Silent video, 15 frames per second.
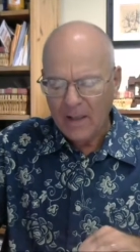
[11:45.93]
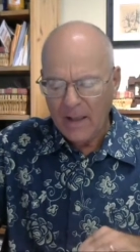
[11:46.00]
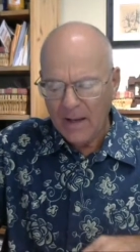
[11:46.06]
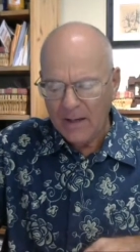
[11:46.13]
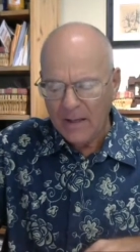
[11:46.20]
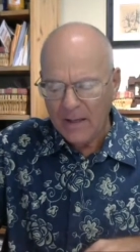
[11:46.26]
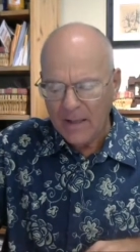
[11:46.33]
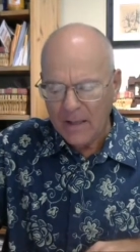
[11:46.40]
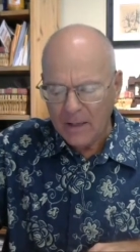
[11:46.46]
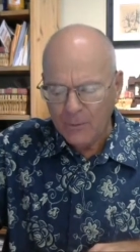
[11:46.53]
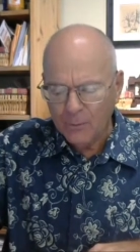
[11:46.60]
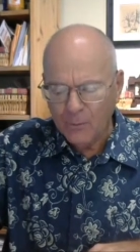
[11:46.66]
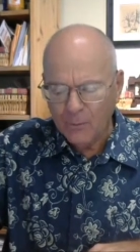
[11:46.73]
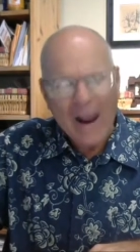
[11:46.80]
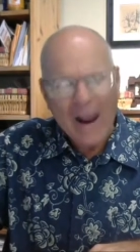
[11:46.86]
And
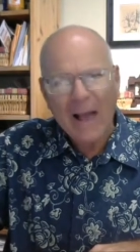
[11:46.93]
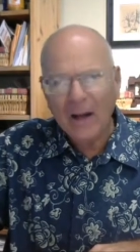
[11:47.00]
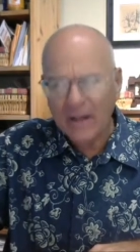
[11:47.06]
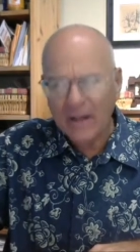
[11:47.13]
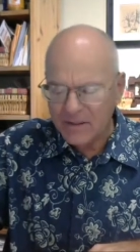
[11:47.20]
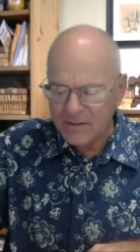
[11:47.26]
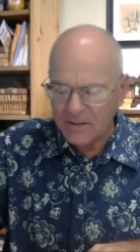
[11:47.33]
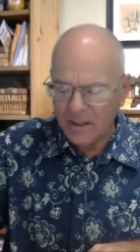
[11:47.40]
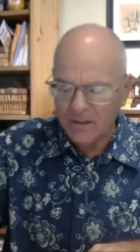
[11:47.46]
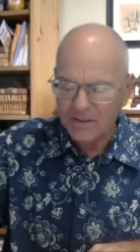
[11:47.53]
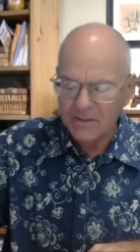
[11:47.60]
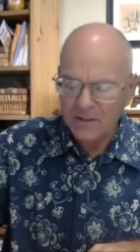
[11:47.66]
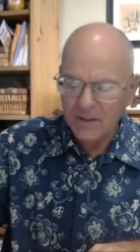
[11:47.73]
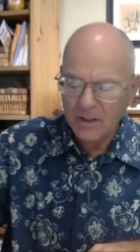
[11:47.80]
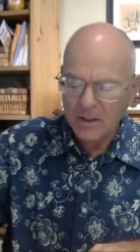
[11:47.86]
he rallies
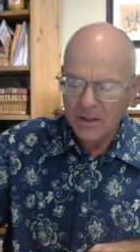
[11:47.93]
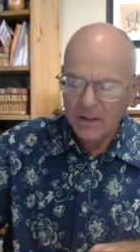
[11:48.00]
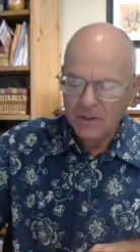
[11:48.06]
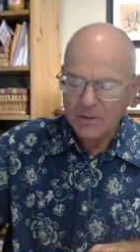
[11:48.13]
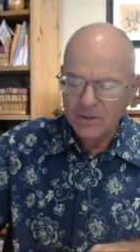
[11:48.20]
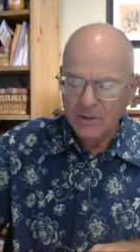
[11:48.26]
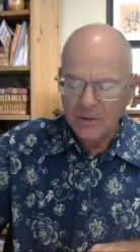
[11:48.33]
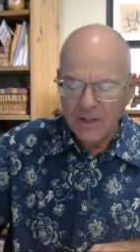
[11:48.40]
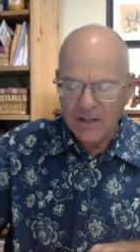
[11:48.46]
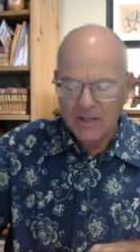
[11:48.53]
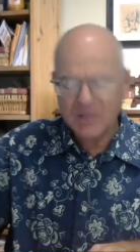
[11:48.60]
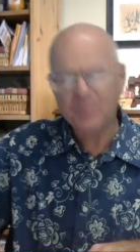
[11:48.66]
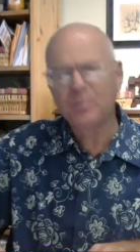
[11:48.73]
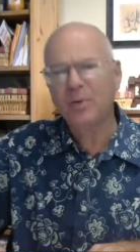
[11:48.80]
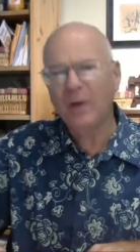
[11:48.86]
us to
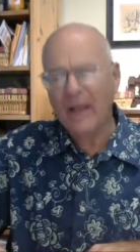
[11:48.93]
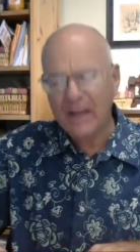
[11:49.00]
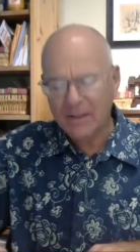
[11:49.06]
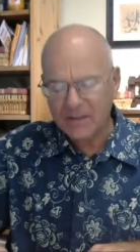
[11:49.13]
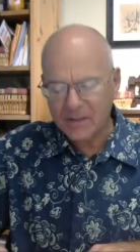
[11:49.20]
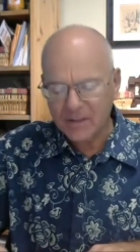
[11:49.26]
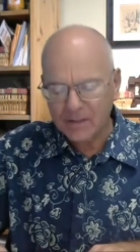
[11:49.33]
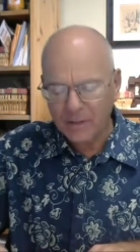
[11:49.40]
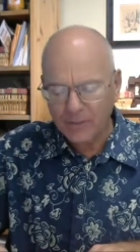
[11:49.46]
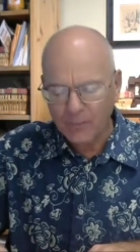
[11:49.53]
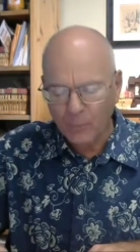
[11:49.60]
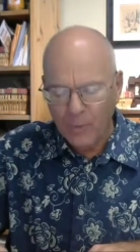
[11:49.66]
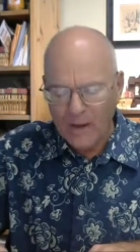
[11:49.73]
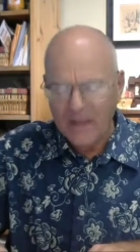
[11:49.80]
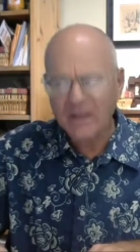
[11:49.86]
these places
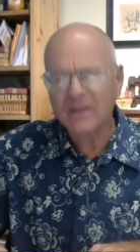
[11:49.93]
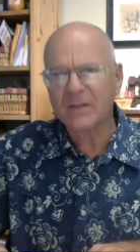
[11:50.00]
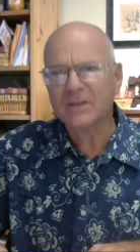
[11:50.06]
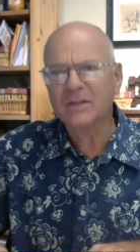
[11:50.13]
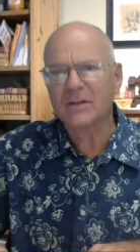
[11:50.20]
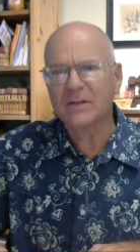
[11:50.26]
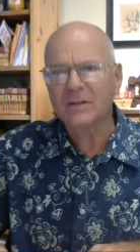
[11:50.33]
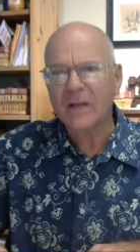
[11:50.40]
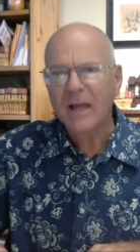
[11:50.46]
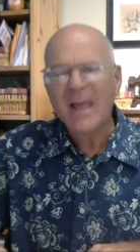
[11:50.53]
of weaknesses